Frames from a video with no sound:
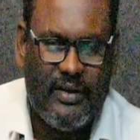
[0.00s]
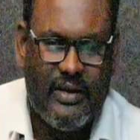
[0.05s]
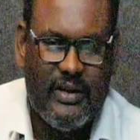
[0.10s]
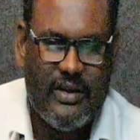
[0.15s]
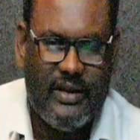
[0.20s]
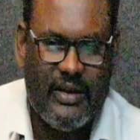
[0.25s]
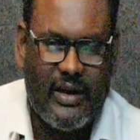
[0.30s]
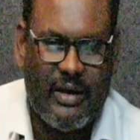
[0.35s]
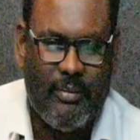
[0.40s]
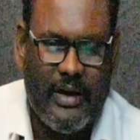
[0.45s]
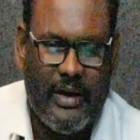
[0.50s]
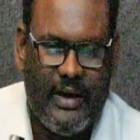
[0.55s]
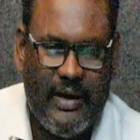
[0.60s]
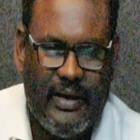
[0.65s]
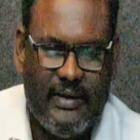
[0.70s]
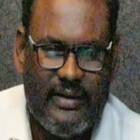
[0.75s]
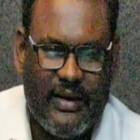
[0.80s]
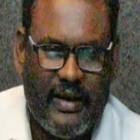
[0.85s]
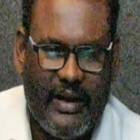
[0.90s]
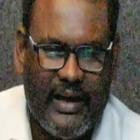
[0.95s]
the
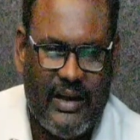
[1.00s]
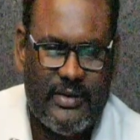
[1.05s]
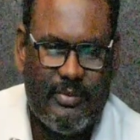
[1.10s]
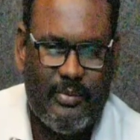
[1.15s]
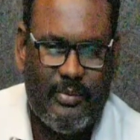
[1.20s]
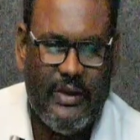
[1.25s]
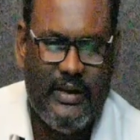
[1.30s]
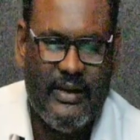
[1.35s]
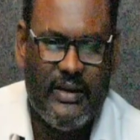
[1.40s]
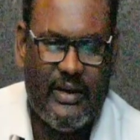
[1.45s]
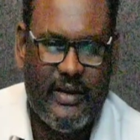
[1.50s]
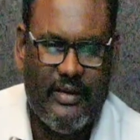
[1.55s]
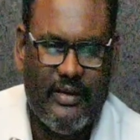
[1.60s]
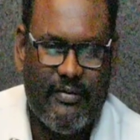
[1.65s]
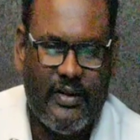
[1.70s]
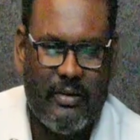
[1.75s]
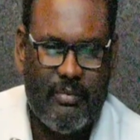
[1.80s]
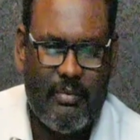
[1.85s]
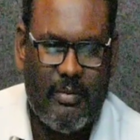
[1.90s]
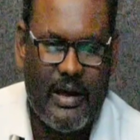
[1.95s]
command has been
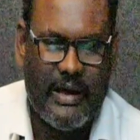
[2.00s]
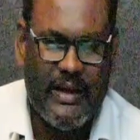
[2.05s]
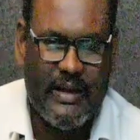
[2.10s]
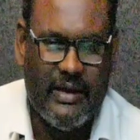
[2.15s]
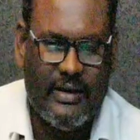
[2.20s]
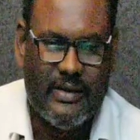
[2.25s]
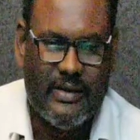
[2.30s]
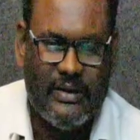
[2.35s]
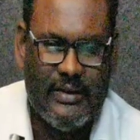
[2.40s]
given by